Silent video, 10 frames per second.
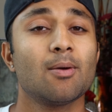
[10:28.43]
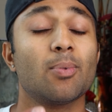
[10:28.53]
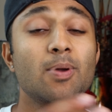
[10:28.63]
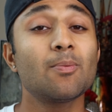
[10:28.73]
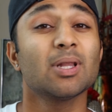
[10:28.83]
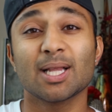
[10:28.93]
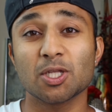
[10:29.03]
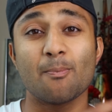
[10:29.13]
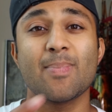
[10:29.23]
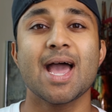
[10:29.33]
but people that like
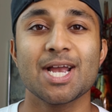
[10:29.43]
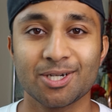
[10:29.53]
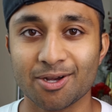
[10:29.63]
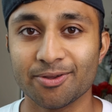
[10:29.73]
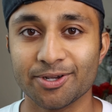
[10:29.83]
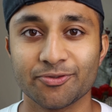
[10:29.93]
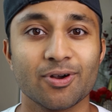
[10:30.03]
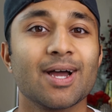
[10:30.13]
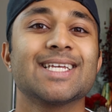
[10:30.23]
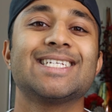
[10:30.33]
to bash others for
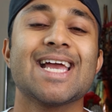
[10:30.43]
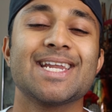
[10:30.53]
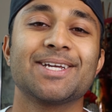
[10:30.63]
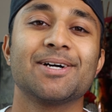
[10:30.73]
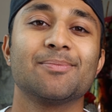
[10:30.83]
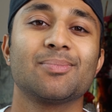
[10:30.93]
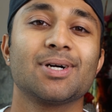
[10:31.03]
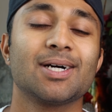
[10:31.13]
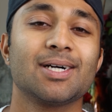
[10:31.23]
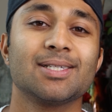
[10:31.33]
not standing up,
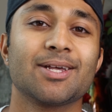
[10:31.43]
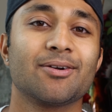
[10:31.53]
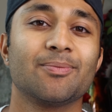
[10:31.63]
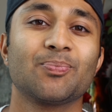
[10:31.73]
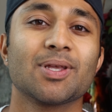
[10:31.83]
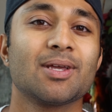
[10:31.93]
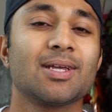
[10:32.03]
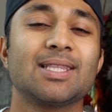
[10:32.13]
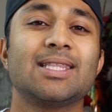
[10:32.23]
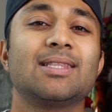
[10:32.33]

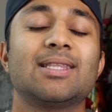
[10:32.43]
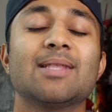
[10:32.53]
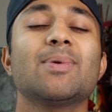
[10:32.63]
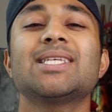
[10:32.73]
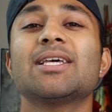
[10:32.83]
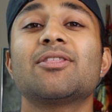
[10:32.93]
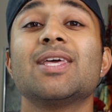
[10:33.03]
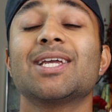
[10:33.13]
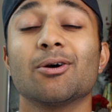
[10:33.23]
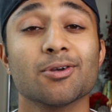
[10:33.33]
that basically
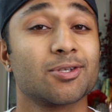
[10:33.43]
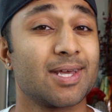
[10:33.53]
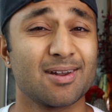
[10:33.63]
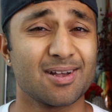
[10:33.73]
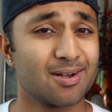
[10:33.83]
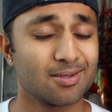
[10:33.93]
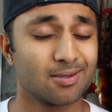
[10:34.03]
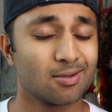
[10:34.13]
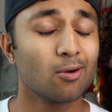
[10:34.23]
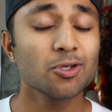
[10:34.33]
think also that,
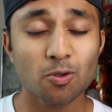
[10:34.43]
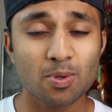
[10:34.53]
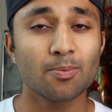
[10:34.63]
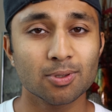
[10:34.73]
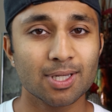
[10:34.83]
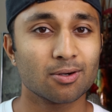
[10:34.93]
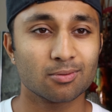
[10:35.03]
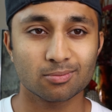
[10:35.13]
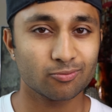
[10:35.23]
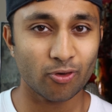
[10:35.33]
also people that
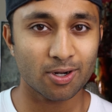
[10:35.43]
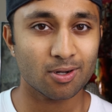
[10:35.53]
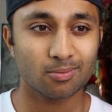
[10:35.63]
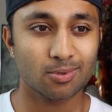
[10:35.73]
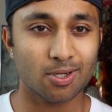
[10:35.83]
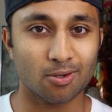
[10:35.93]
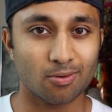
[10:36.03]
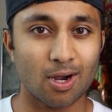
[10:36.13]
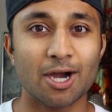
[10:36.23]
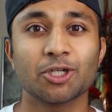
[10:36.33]
are very,
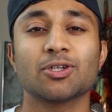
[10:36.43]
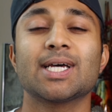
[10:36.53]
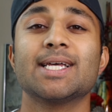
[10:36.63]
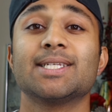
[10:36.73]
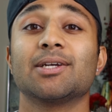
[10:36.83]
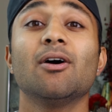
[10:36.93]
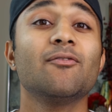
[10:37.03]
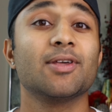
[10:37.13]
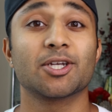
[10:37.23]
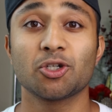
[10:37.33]
ostracizing
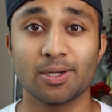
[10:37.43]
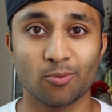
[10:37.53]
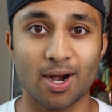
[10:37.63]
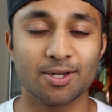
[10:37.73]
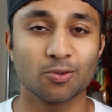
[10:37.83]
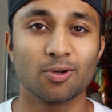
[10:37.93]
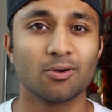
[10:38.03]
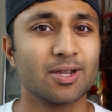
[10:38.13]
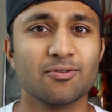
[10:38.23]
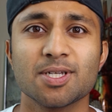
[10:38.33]
of the extreme right as well,
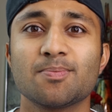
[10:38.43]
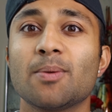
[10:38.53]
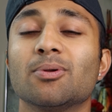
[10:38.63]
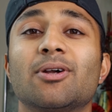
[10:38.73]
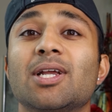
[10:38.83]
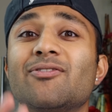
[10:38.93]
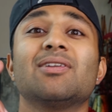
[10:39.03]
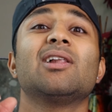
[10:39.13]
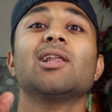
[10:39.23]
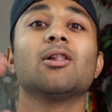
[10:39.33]
or even just people that are even
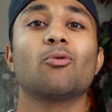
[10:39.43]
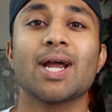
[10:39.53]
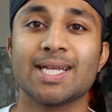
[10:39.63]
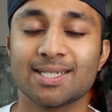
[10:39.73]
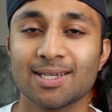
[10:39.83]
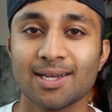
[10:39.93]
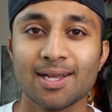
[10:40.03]
a little right.